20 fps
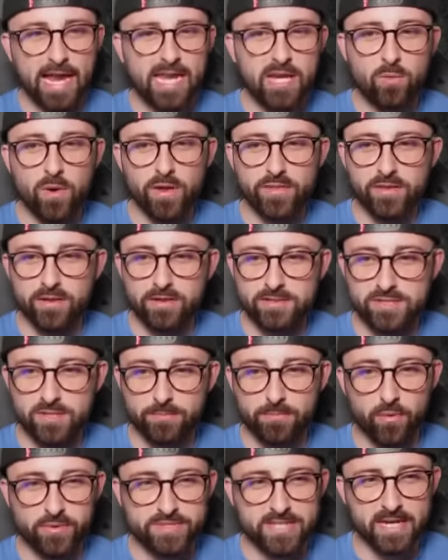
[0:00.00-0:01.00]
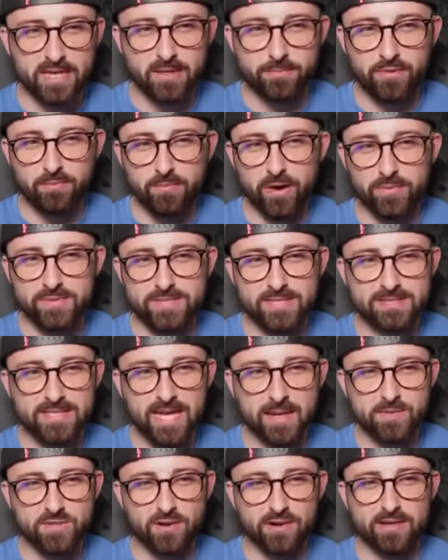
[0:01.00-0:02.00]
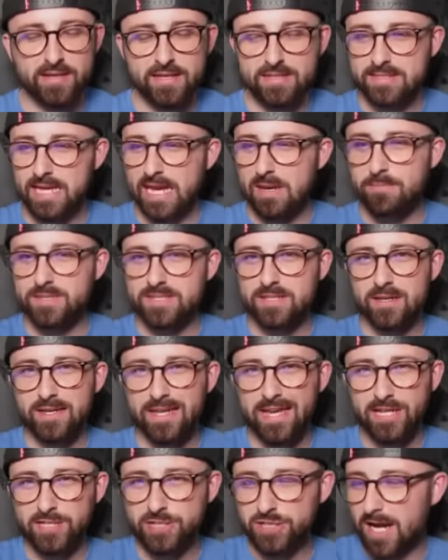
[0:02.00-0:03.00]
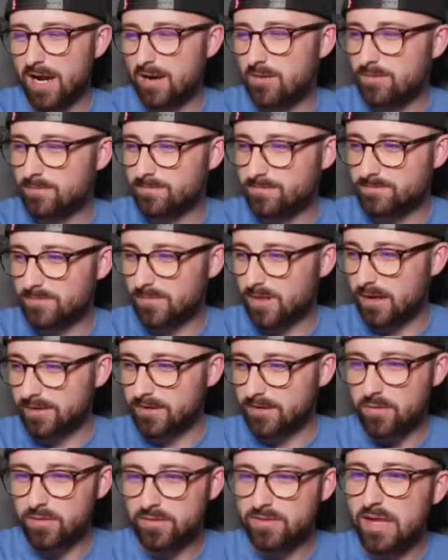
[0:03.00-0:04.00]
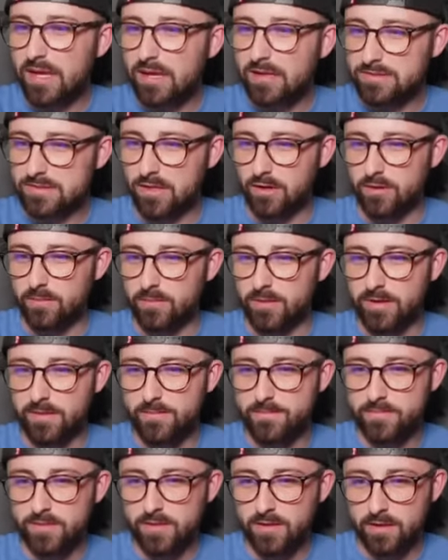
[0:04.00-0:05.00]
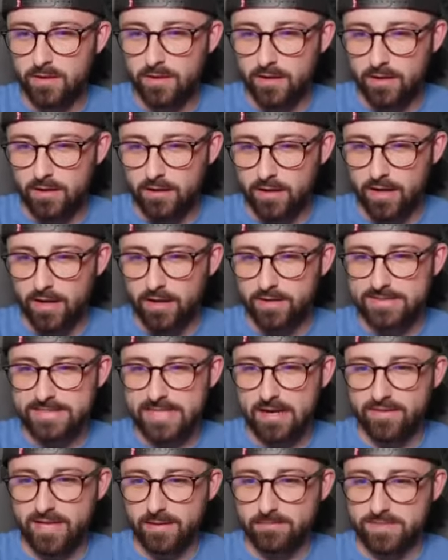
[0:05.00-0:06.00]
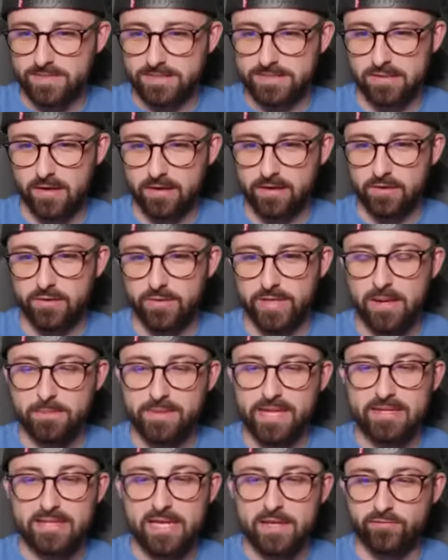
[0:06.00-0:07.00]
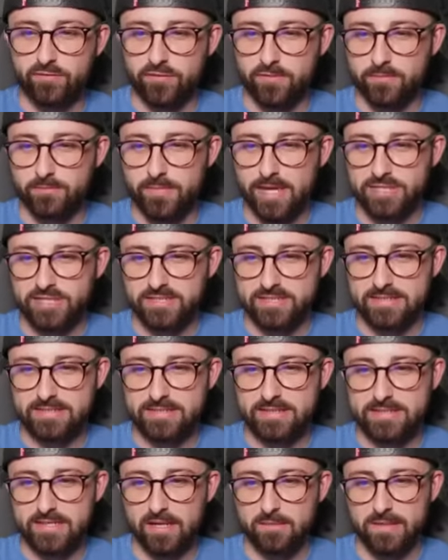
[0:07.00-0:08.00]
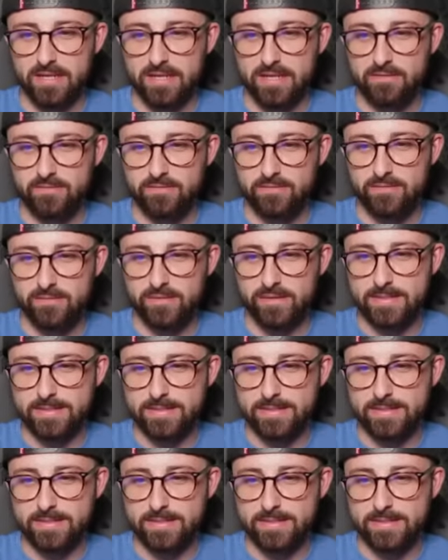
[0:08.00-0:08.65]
Anyone that supports any of the promoted teams? Are any of these keepers going to get a shout? I don't think so, but I heard Southampton signed a new keeper. They did from Manchester City, I believe.